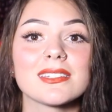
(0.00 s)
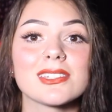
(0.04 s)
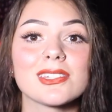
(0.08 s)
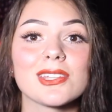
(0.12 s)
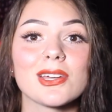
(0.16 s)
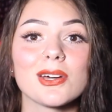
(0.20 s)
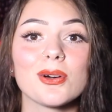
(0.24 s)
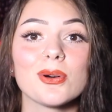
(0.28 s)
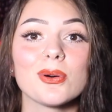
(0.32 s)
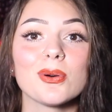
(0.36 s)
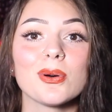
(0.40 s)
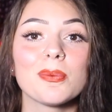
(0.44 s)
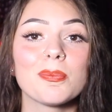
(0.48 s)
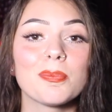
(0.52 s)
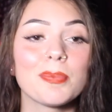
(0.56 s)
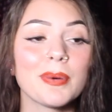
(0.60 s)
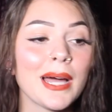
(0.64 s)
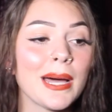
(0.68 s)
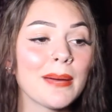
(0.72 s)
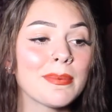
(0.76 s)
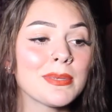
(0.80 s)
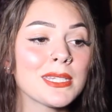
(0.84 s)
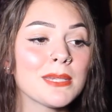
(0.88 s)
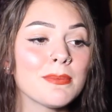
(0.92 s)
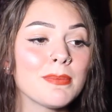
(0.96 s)
So
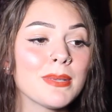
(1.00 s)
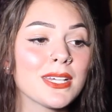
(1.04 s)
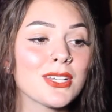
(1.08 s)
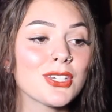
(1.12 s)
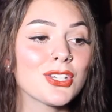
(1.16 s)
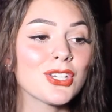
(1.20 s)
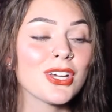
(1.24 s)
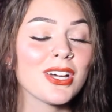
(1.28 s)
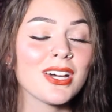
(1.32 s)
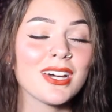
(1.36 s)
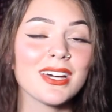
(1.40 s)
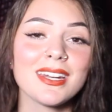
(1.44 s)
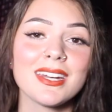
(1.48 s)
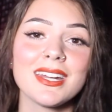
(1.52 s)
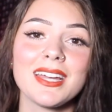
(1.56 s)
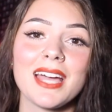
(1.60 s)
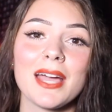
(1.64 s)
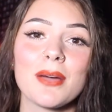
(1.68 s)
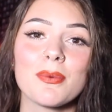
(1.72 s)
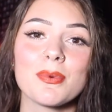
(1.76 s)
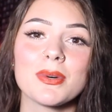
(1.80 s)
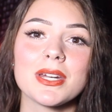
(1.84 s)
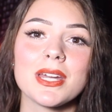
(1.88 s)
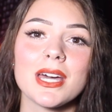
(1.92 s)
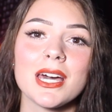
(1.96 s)
props to Big Sean.
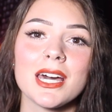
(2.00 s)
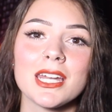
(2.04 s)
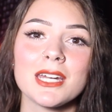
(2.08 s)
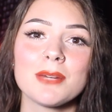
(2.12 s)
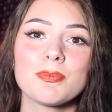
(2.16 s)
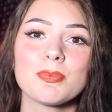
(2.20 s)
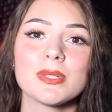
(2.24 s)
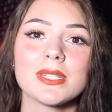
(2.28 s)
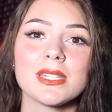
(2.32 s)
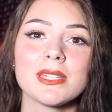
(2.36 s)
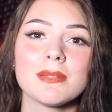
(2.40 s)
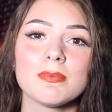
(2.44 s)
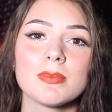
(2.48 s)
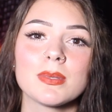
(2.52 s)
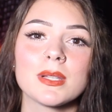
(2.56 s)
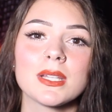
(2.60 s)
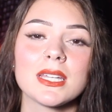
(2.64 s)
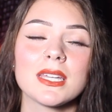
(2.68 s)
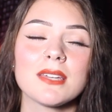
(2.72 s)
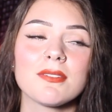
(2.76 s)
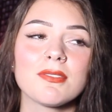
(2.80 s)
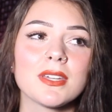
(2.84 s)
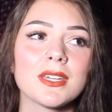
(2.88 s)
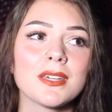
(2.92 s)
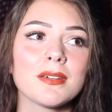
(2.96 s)
I 100%
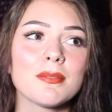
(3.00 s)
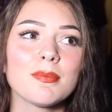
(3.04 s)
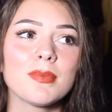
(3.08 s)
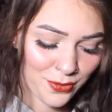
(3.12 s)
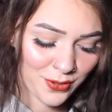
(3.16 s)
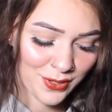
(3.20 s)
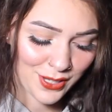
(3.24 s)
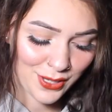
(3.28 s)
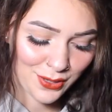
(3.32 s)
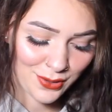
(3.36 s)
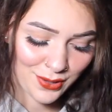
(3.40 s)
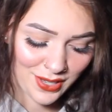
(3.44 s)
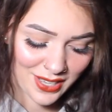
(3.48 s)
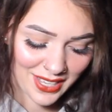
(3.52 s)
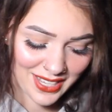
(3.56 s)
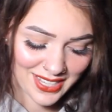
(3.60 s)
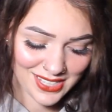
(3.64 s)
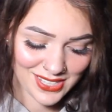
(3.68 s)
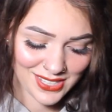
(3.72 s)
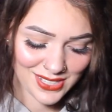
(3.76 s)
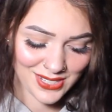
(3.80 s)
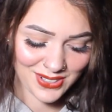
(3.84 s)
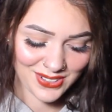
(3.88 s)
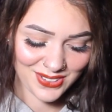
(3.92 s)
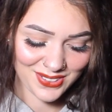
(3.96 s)
believe him. Hopefully you
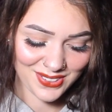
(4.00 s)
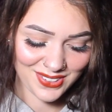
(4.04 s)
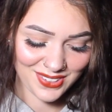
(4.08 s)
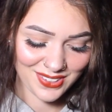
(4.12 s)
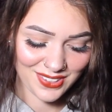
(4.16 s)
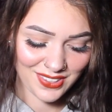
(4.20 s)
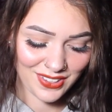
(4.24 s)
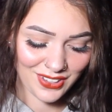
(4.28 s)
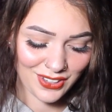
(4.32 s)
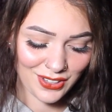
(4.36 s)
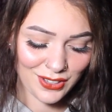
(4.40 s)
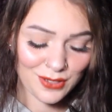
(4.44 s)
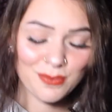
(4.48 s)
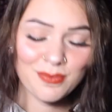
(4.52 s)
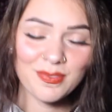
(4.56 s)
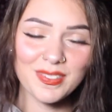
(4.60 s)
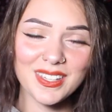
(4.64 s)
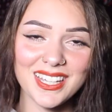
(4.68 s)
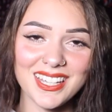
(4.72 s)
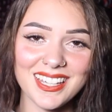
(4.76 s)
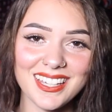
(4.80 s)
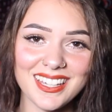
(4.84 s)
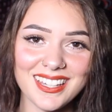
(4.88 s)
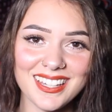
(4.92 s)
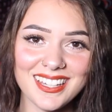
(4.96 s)
guys don't think of
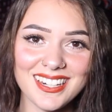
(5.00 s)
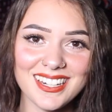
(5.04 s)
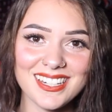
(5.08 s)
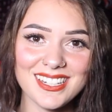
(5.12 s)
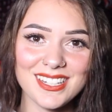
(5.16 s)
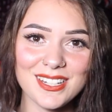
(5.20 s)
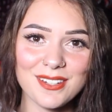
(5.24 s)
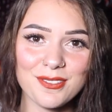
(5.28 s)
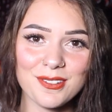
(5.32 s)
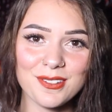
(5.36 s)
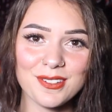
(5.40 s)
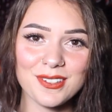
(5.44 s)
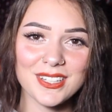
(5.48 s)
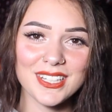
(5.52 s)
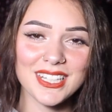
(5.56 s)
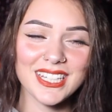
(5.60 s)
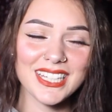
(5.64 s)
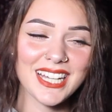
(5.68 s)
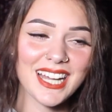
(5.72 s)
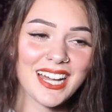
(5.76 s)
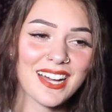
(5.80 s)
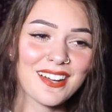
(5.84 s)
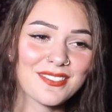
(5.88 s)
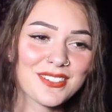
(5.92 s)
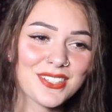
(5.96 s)
me any differently
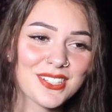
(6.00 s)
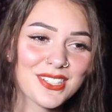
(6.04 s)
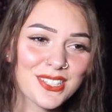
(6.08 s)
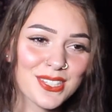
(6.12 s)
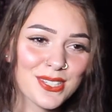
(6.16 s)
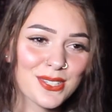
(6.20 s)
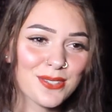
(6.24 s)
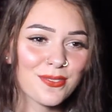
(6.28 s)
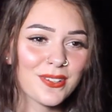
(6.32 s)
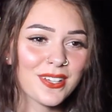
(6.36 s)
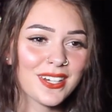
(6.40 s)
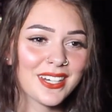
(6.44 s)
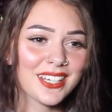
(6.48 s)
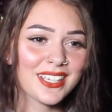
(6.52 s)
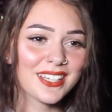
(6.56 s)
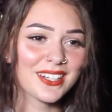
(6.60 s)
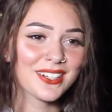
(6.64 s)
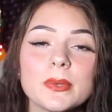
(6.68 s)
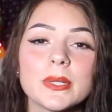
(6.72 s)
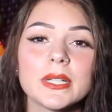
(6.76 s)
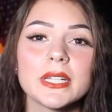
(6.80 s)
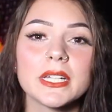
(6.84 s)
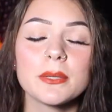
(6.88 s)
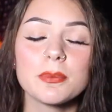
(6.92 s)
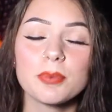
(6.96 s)
after this video. I
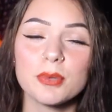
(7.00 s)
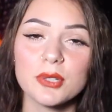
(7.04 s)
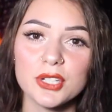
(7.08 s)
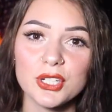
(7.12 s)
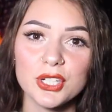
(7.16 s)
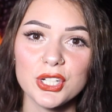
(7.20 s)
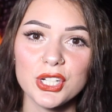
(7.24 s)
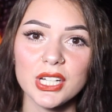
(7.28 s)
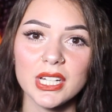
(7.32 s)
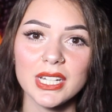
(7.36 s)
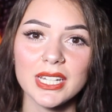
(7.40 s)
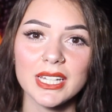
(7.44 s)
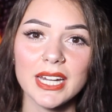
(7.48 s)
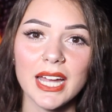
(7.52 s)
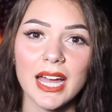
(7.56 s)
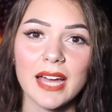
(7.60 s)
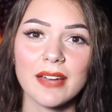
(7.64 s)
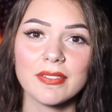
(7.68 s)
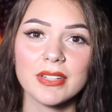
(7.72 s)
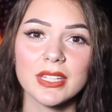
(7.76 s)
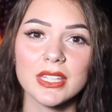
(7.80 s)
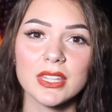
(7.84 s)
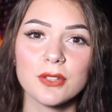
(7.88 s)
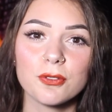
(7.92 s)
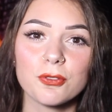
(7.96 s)
really appreciate
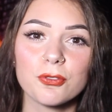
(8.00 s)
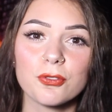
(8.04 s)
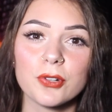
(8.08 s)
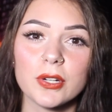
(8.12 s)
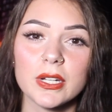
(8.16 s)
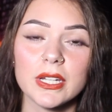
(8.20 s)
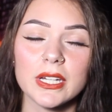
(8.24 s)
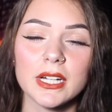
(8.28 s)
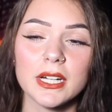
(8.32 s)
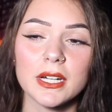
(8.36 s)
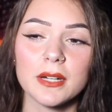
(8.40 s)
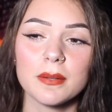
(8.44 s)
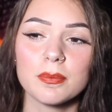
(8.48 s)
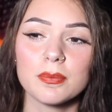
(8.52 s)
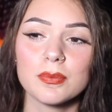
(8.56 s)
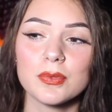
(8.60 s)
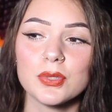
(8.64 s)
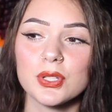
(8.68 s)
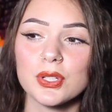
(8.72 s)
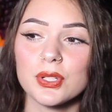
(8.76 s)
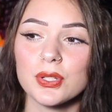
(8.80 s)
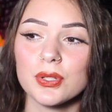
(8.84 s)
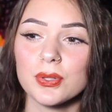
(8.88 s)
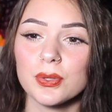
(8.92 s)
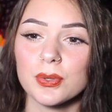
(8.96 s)
having the freedom
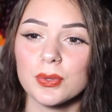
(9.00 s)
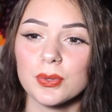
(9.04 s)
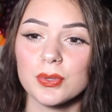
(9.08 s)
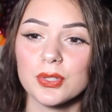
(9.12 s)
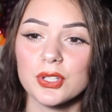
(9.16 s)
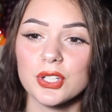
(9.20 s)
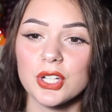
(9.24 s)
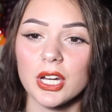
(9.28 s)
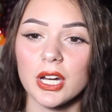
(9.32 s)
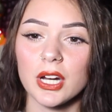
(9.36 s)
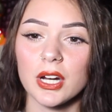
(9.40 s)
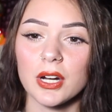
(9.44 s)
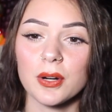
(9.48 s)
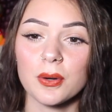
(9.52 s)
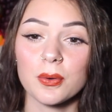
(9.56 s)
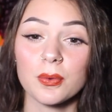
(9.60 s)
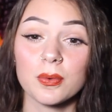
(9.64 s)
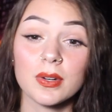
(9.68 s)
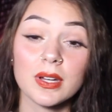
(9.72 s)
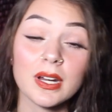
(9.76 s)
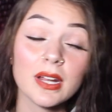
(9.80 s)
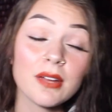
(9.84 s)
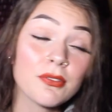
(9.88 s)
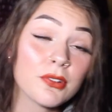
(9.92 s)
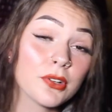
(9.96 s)
to share
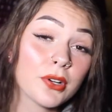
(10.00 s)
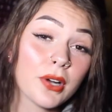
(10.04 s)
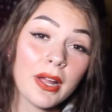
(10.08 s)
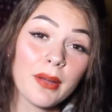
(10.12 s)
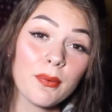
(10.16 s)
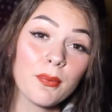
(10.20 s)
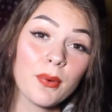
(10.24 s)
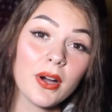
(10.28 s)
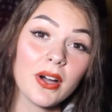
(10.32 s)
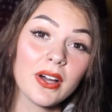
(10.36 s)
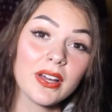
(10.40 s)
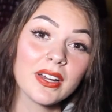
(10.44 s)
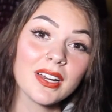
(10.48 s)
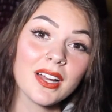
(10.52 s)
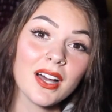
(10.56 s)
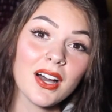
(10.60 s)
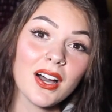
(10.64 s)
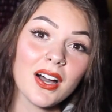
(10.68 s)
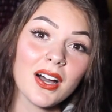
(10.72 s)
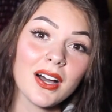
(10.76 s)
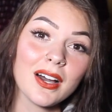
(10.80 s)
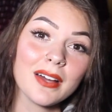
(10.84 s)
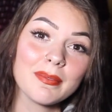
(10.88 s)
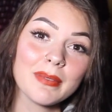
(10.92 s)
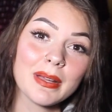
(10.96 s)
whatever I want
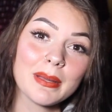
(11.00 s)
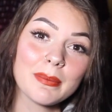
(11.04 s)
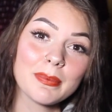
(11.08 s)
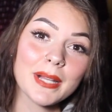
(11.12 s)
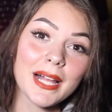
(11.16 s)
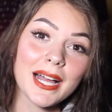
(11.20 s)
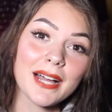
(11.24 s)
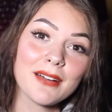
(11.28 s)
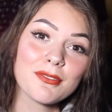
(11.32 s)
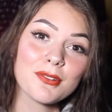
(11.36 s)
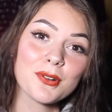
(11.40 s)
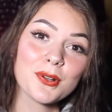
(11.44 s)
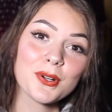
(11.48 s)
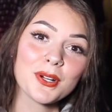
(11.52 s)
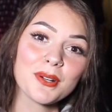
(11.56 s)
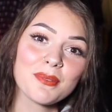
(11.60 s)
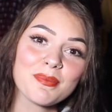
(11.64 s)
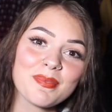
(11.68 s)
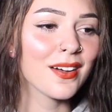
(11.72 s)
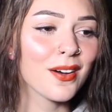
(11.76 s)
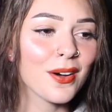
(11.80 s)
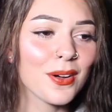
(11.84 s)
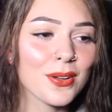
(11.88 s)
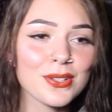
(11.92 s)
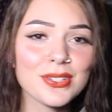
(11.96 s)
on my platform.
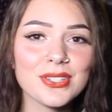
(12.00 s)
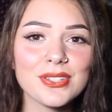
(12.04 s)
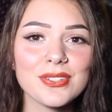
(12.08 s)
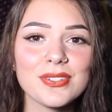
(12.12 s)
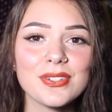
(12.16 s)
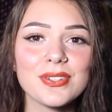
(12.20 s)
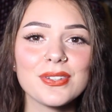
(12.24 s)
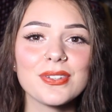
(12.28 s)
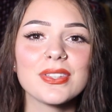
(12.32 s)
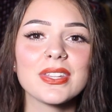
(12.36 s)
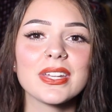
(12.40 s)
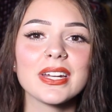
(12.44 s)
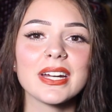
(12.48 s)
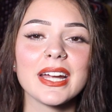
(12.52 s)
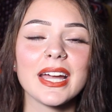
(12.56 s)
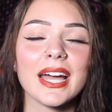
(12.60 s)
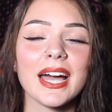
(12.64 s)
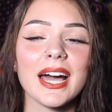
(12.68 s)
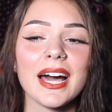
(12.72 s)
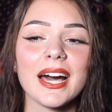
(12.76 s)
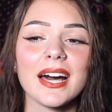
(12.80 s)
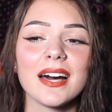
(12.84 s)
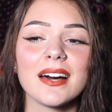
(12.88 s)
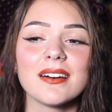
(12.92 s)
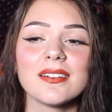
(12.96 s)
I also know that I
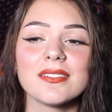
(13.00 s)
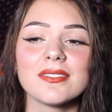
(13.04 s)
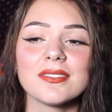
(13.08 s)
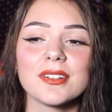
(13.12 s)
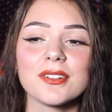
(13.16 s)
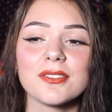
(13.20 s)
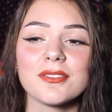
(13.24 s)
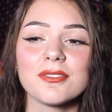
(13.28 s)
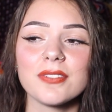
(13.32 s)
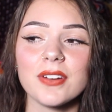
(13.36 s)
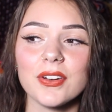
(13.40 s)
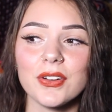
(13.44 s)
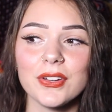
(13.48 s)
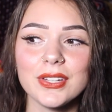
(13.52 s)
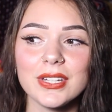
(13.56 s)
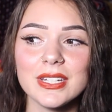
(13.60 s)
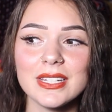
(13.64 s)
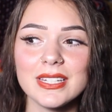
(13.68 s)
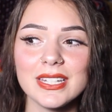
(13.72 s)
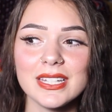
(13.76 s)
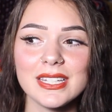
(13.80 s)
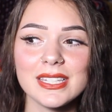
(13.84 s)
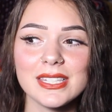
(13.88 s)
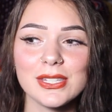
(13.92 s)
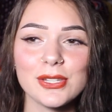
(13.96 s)
have a fairly
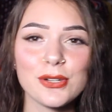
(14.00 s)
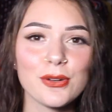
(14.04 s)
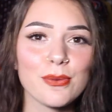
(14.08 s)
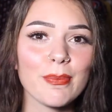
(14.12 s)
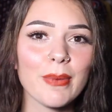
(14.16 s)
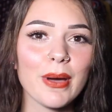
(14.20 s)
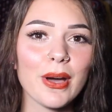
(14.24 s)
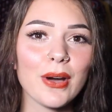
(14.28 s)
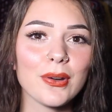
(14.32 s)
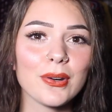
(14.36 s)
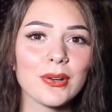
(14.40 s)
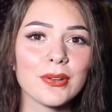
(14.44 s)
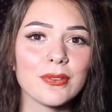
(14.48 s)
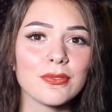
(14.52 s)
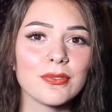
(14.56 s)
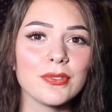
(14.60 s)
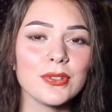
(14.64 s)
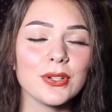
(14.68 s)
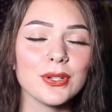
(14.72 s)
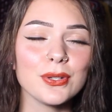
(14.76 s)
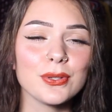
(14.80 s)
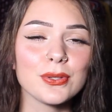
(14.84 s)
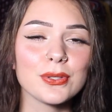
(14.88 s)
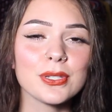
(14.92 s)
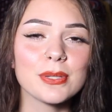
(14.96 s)
decent amount of
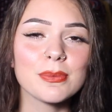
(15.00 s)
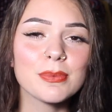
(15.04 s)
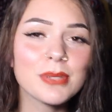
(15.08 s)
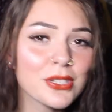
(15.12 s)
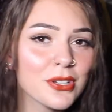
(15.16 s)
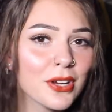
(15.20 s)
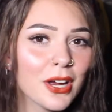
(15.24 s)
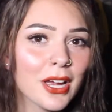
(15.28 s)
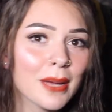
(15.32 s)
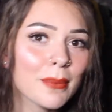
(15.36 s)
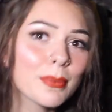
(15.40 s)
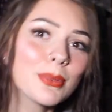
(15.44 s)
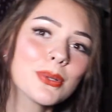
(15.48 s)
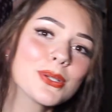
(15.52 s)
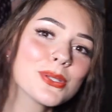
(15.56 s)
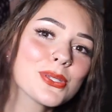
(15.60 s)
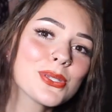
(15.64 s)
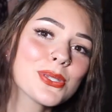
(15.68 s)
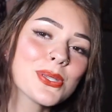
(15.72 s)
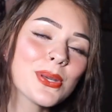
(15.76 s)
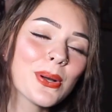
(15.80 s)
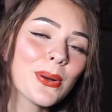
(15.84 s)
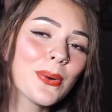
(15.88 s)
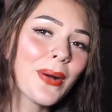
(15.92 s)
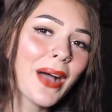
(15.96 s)
new subscribers,
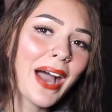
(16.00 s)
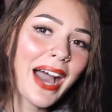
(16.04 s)
so